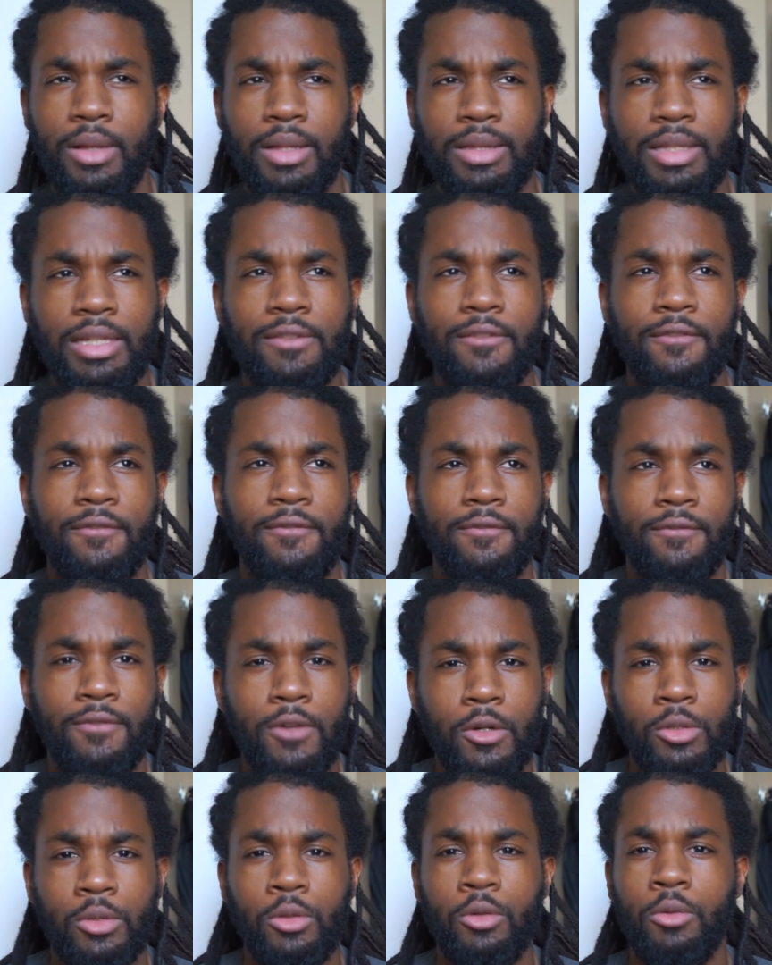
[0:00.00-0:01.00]
a lot of
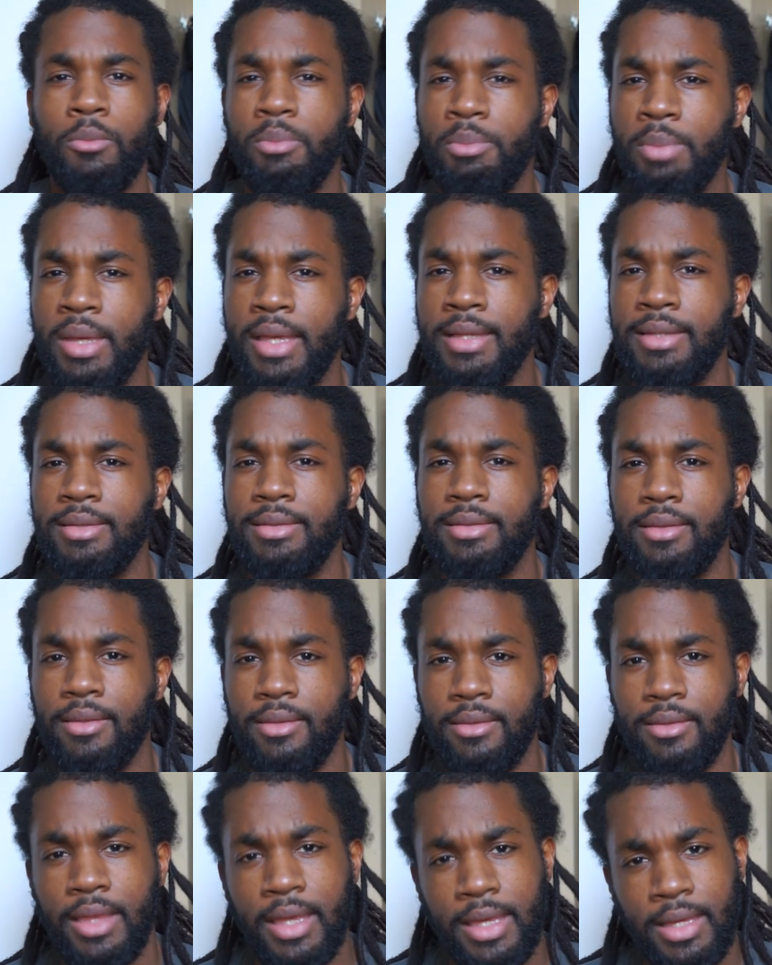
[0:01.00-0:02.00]
photo based
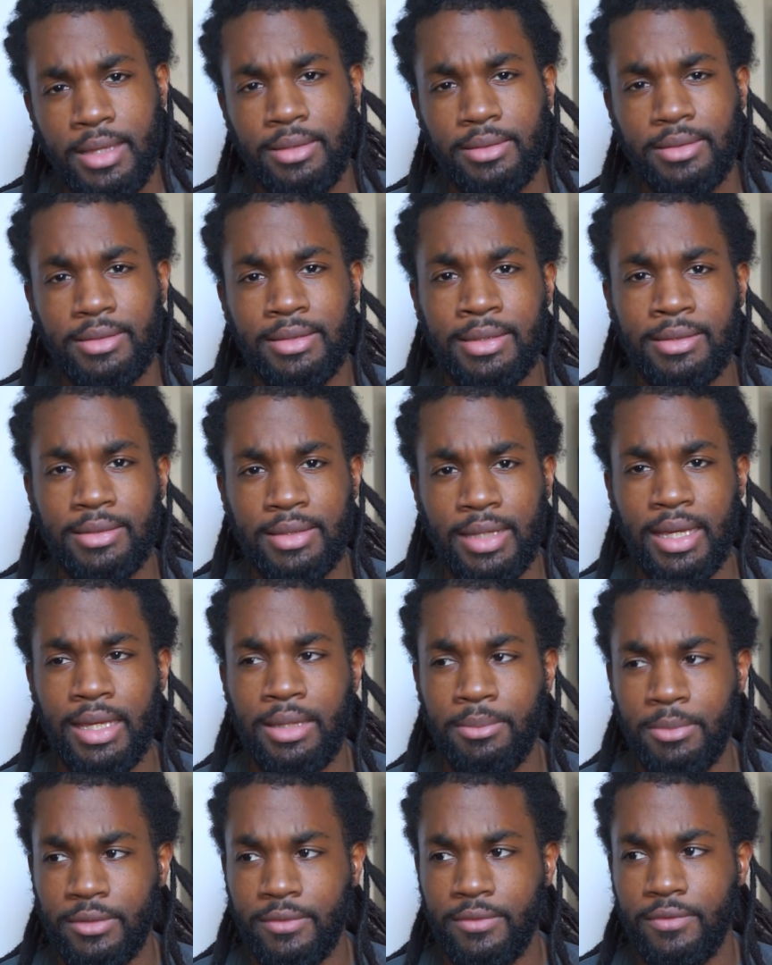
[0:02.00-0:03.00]
things since I
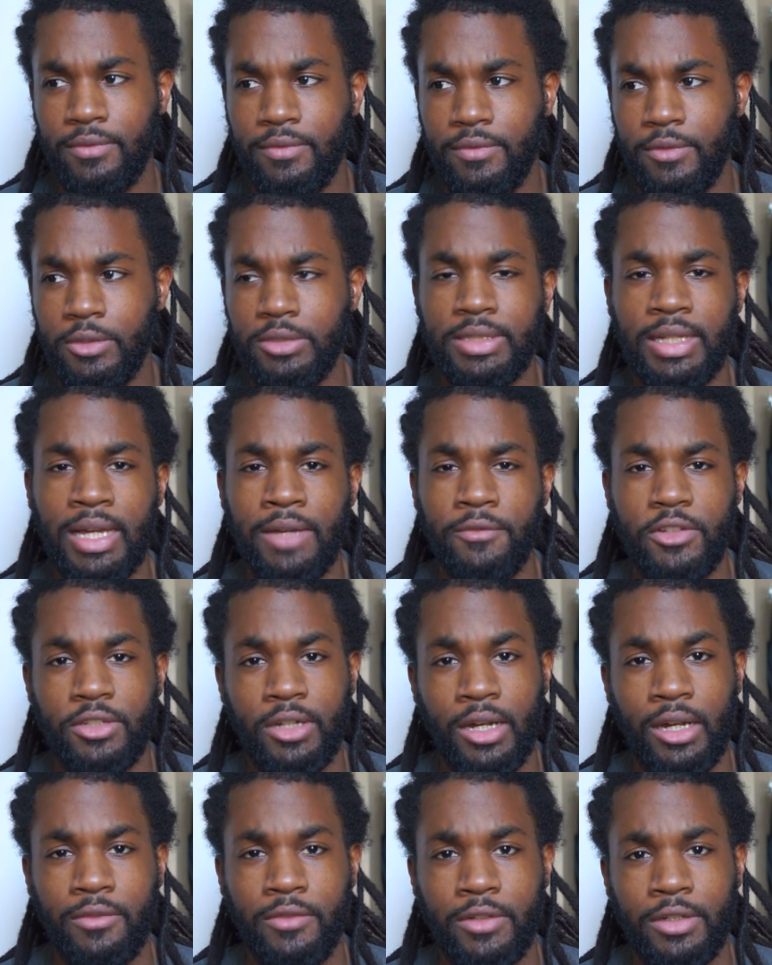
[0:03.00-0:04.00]
am a full time
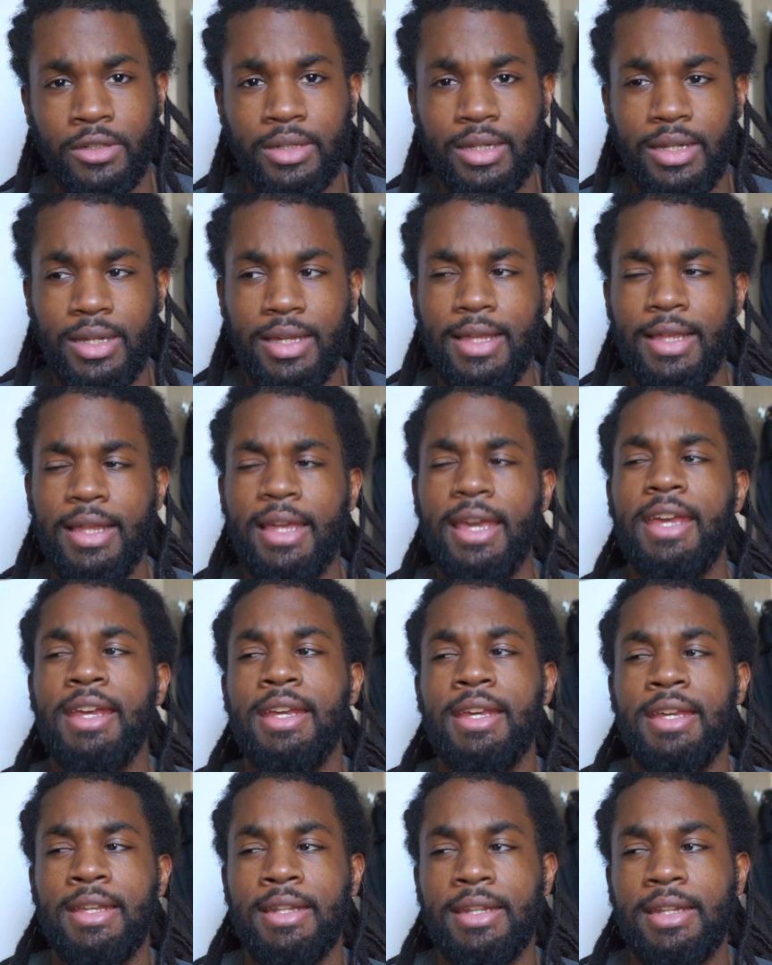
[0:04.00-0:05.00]
photographer,
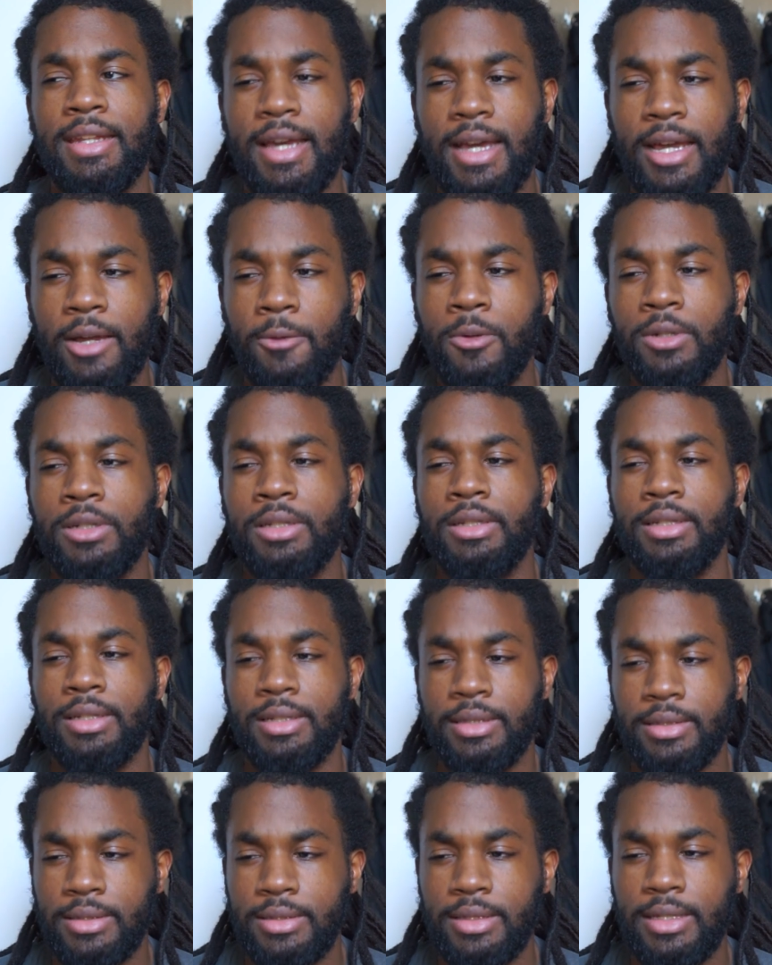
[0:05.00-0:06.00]
and I want to
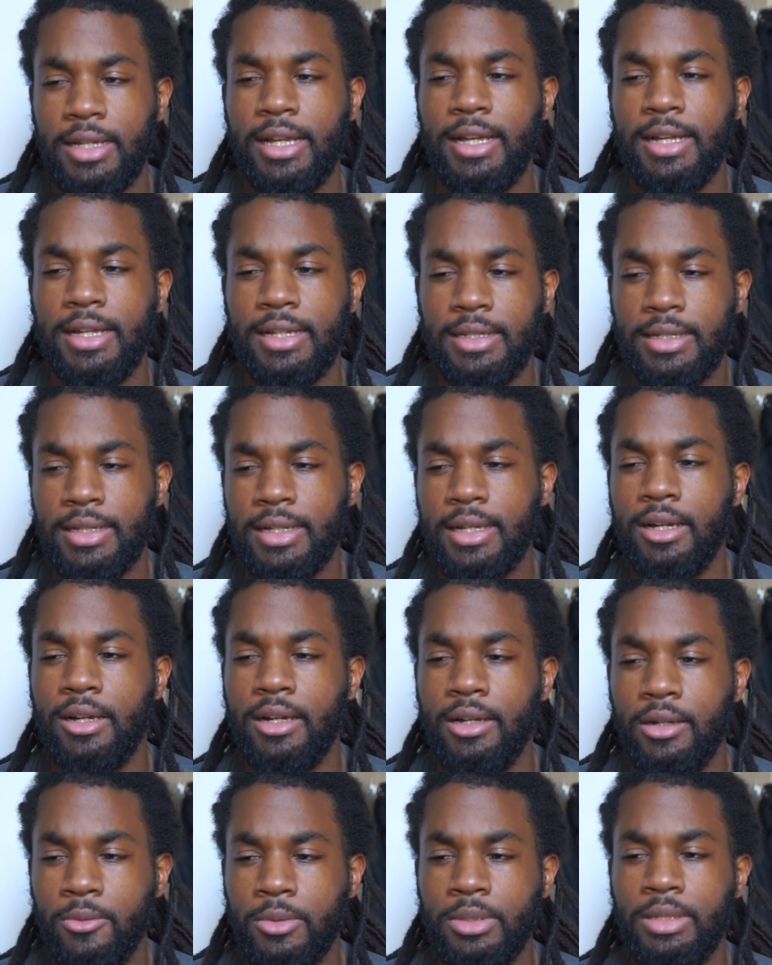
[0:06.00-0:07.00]

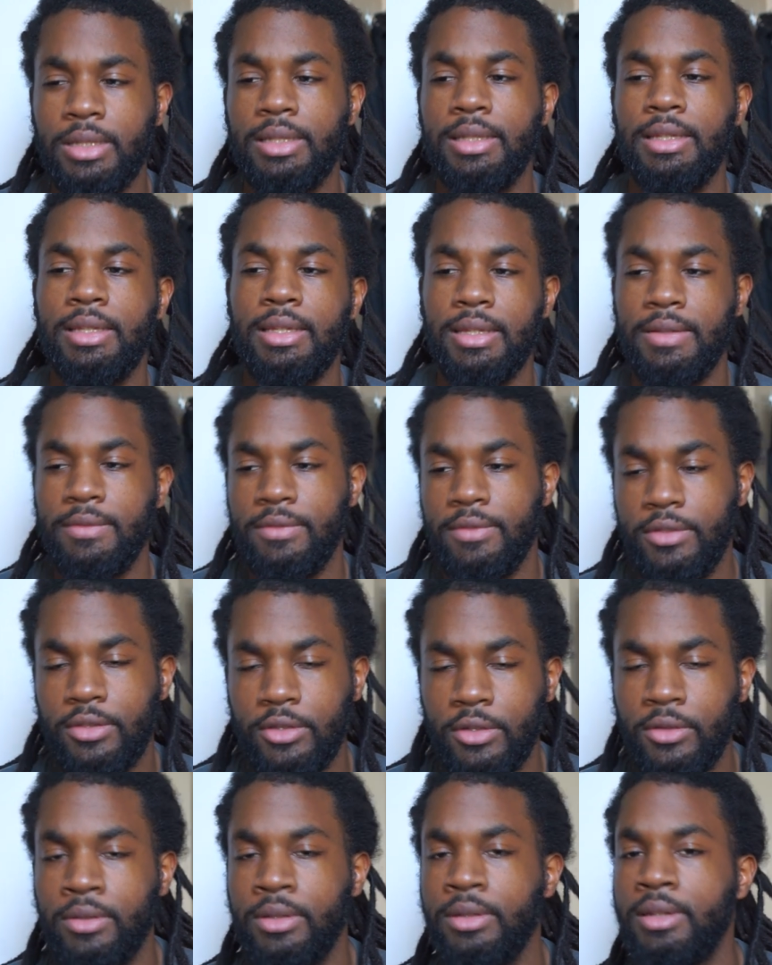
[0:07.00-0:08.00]
I, I want to give
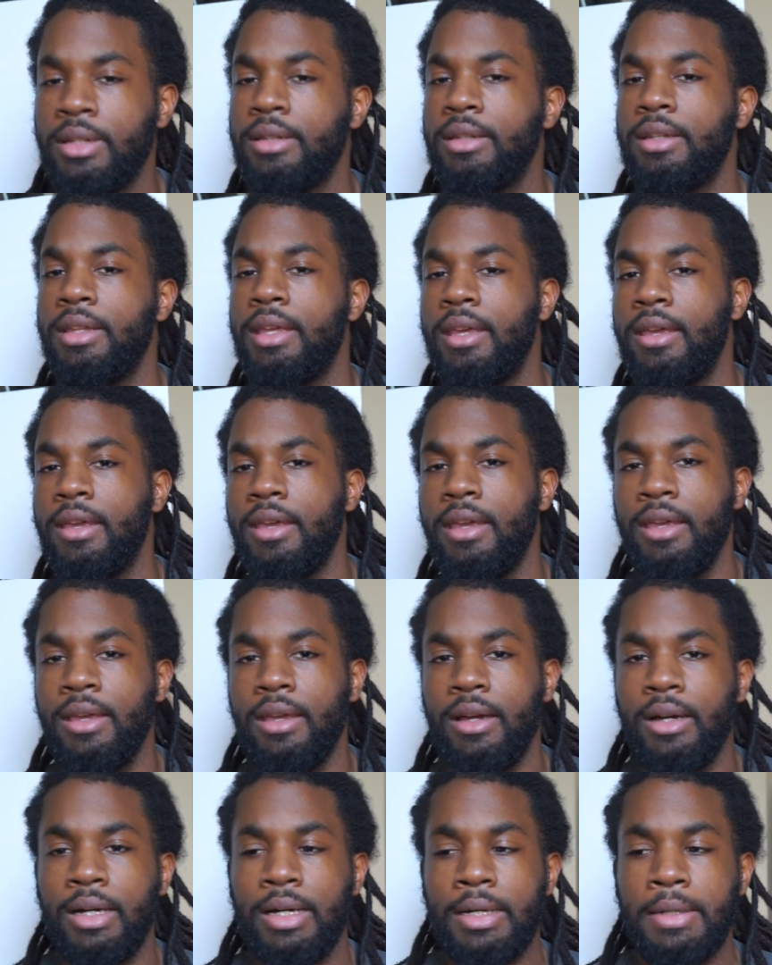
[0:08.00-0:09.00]
certain
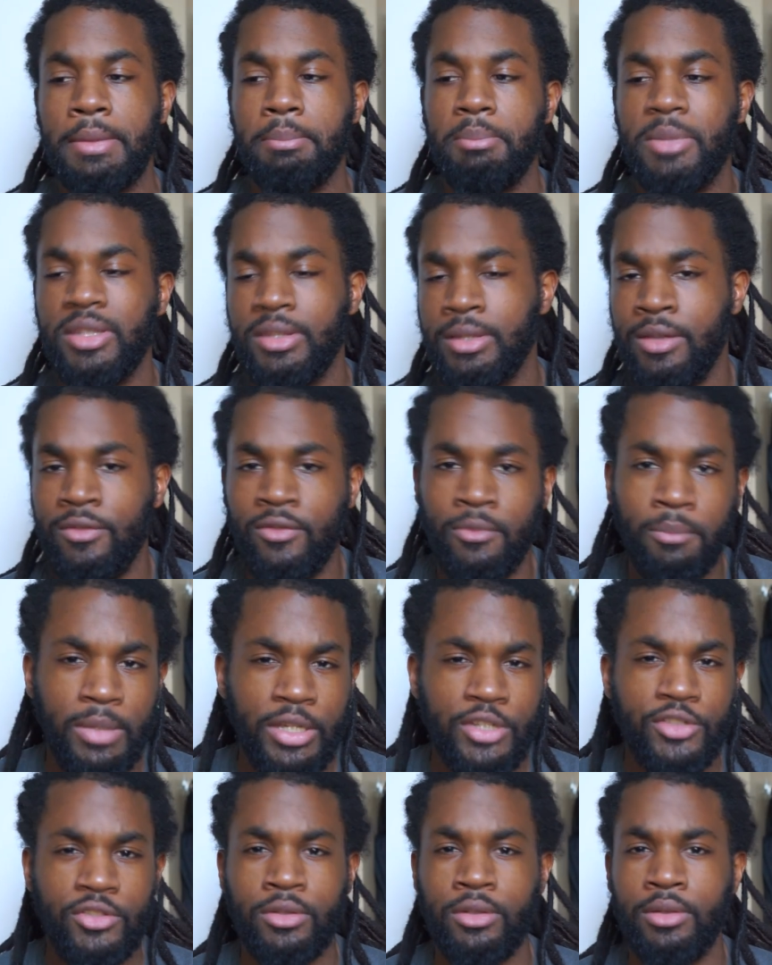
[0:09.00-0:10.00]
uh, bits of
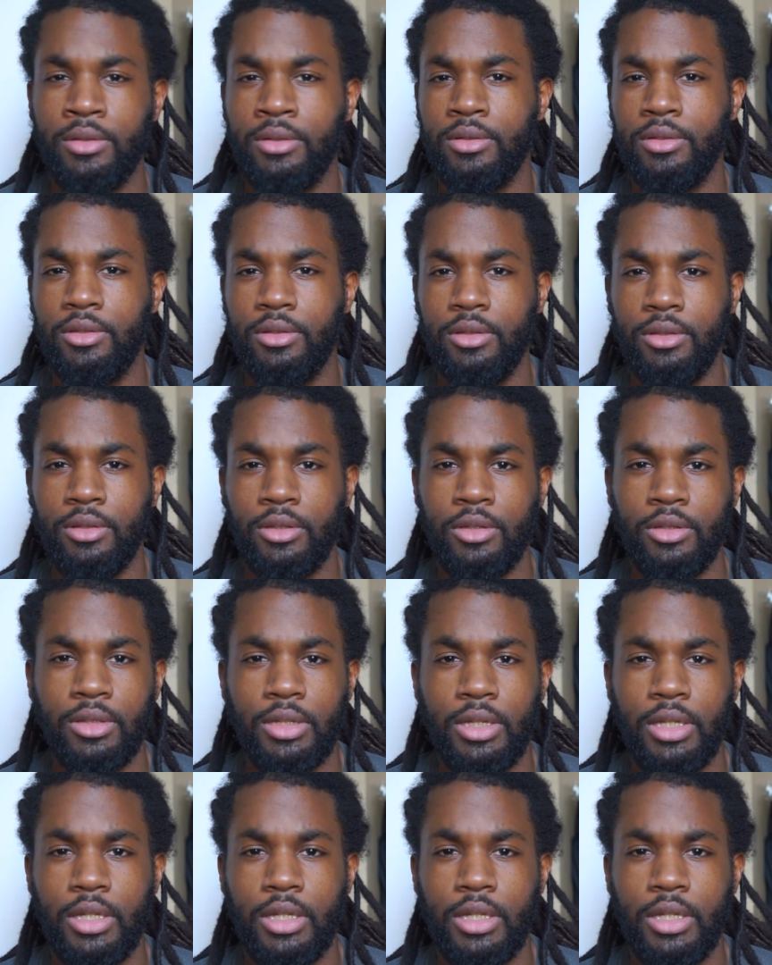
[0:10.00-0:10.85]
information to